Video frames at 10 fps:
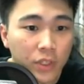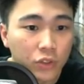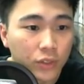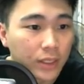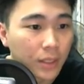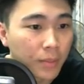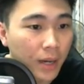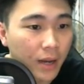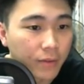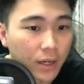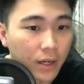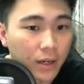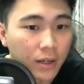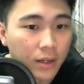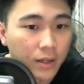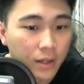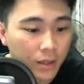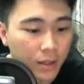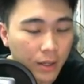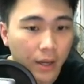Tristan Ma have a
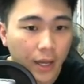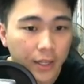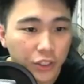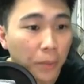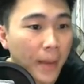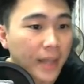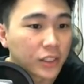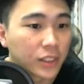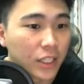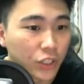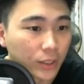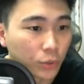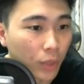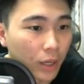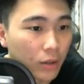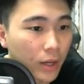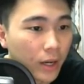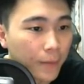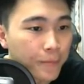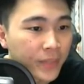additional message as well.
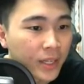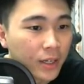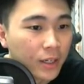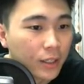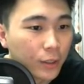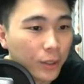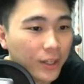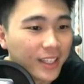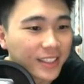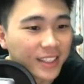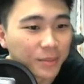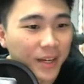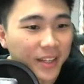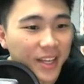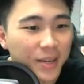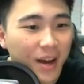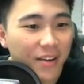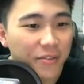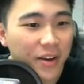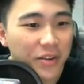Clueless is my name. I
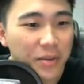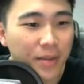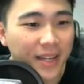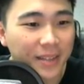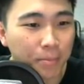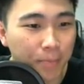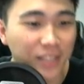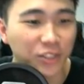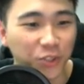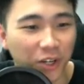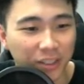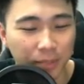have very bad draws.